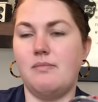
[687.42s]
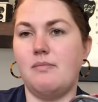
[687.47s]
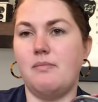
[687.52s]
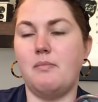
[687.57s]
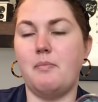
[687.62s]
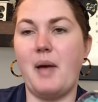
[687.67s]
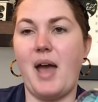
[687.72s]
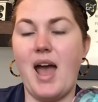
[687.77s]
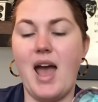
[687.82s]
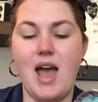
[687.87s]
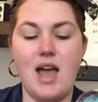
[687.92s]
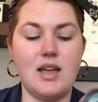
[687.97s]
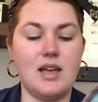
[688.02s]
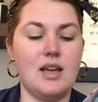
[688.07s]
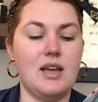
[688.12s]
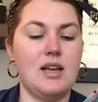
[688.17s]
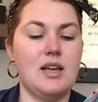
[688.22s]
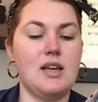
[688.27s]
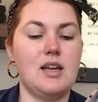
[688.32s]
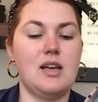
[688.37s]
bag.
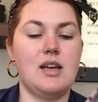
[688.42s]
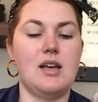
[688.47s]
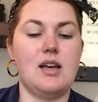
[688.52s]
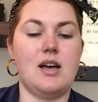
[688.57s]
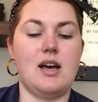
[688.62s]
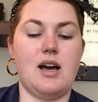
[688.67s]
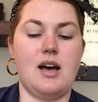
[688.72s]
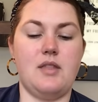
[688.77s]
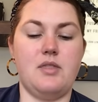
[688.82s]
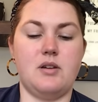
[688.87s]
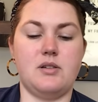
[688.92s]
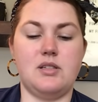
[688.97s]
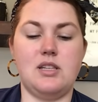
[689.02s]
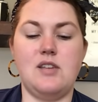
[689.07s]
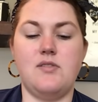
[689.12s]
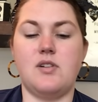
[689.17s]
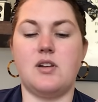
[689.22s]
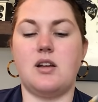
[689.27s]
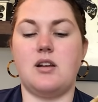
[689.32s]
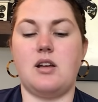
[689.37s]
There's
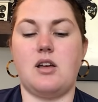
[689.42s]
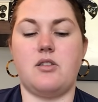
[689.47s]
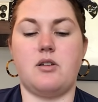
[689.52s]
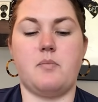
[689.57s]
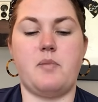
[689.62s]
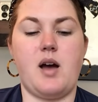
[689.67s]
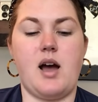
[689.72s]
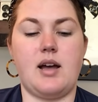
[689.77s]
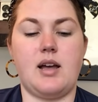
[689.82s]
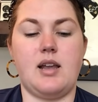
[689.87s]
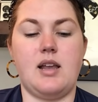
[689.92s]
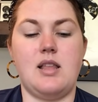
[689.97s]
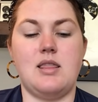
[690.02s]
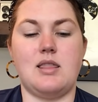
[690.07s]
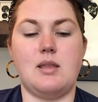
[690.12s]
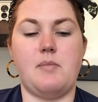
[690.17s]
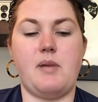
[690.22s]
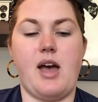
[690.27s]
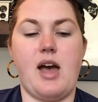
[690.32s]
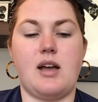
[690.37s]
even another pocket in
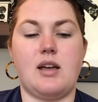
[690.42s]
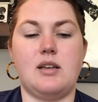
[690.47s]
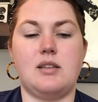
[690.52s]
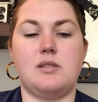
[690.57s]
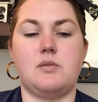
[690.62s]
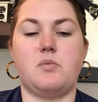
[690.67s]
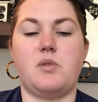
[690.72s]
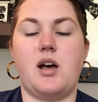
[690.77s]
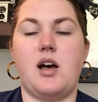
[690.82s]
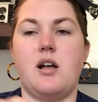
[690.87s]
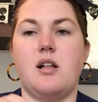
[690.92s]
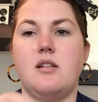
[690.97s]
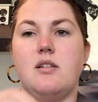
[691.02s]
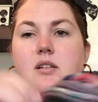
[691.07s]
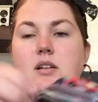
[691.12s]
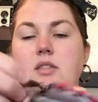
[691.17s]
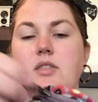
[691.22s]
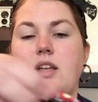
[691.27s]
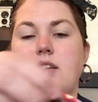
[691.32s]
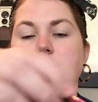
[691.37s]
the back as well
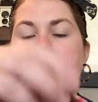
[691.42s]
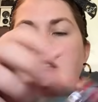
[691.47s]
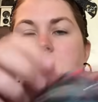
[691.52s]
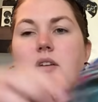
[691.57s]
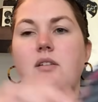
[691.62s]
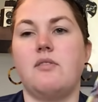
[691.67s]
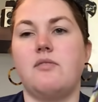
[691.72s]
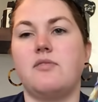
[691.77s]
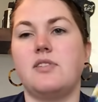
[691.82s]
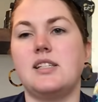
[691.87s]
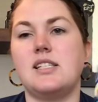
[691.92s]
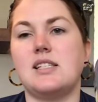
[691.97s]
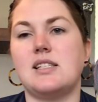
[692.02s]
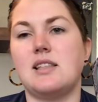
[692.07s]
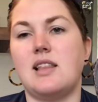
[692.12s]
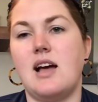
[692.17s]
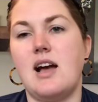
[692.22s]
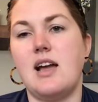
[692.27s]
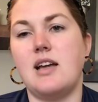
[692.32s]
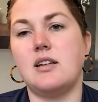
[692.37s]
that's fleece
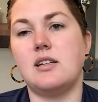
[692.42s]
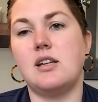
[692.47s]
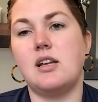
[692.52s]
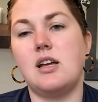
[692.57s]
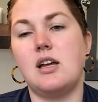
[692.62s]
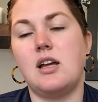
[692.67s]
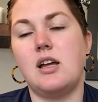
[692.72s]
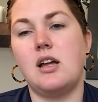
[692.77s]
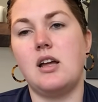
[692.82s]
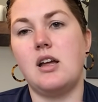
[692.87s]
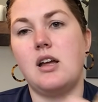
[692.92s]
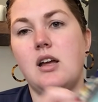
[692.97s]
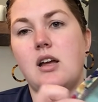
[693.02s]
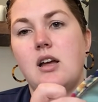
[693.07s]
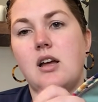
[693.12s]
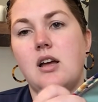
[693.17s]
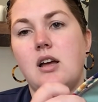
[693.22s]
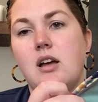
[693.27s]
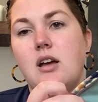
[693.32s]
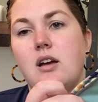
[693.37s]
lined
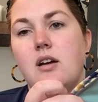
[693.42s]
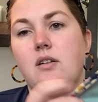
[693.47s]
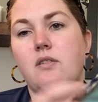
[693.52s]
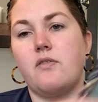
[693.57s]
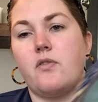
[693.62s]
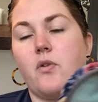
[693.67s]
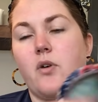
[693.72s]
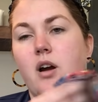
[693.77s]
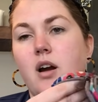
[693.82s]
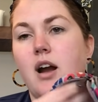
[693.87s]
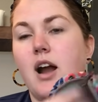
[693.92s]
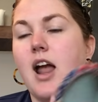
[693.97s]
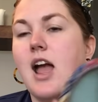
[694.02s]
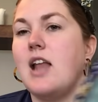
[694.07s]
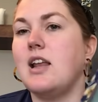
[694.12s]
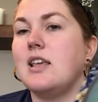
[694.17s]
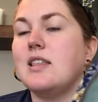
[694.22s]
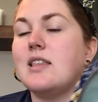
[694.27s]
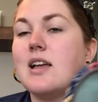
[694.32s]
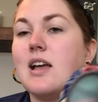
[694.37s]
for
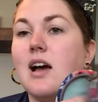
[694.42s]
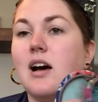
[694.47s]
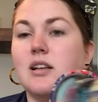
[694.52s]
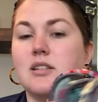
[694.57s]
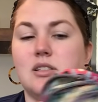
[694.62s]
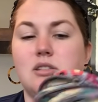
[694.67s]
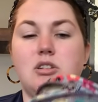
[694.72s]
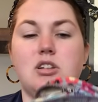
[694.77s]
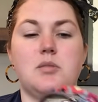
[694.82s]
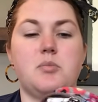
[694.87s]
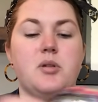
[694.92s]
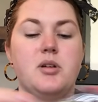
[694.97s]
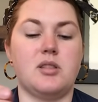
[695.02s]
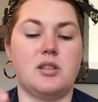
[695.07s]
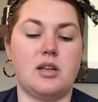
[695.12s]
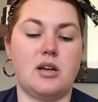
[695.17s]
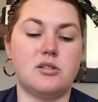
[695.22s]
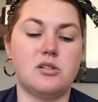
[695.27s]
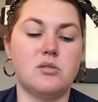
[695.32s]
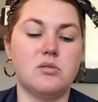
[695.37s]
anything else you need put in
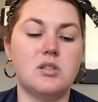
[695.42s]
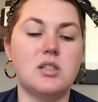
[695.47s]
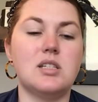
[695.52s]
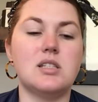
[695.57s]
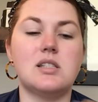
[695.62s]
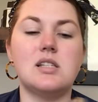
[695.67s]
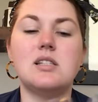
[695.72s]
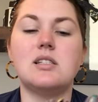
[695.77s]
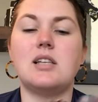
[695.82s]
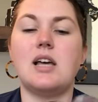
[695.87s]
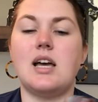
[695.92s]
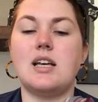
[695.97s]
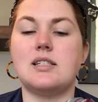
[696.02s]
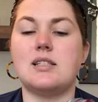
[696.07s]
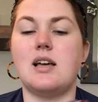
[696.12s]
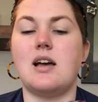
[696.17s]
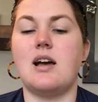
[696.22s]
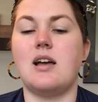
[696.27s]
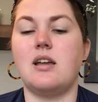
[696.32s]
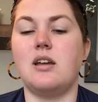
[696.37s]
there. So this has,
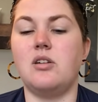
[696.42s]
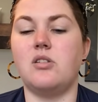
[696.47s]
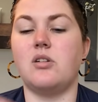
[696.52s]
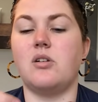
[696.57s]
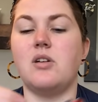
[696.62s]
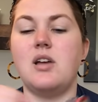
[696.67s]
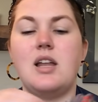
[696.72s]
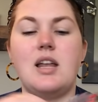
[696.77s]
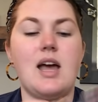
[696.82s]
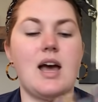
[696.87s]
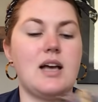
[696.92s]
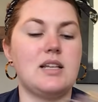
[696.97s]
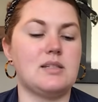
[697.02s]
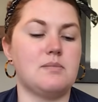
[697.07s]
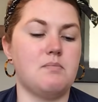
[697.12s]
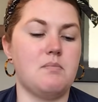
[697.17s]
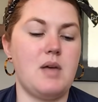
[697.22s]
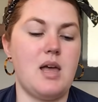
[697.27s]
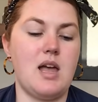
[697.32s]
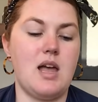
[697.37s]
it has
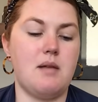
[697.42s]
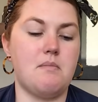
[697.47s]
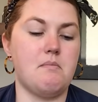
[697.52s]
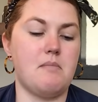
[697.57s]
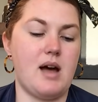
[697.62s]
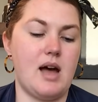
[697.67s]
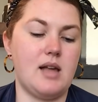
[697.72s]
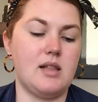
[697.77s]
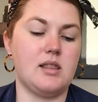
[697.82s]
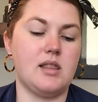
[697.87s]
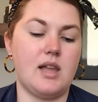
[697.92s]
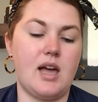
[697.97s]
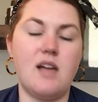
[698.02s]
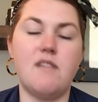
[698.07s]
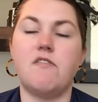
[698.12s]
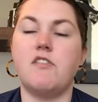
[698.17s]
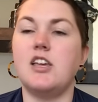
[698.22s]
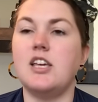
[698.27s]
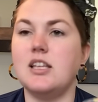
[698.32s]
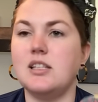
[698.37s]
made my life
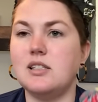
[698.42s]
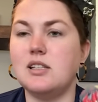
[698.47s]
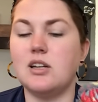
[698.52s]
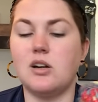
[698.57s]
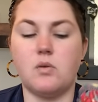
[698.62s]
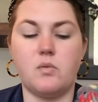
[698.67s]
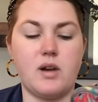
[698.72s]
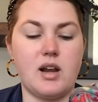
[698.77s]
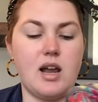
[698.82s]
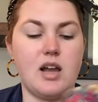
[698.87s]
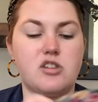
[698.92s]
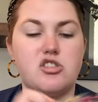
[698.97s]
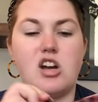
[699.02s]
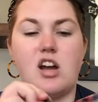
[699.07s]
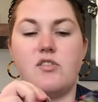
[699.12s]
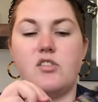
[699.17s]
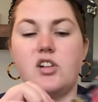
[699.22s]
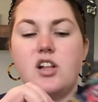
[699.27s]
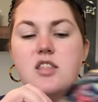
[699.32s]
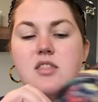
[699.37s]
easier when I
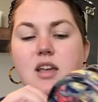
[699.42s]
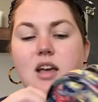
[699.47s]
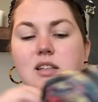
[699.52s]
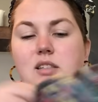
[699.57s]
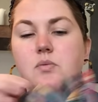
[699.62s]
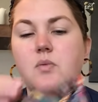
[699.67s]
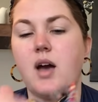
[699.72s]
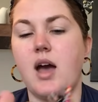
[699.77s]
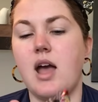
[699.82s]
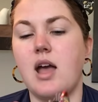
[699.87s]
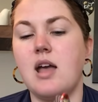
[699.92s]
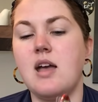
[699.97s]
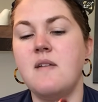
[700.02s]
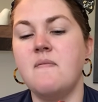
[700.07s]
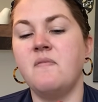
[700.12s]
travel, and that's why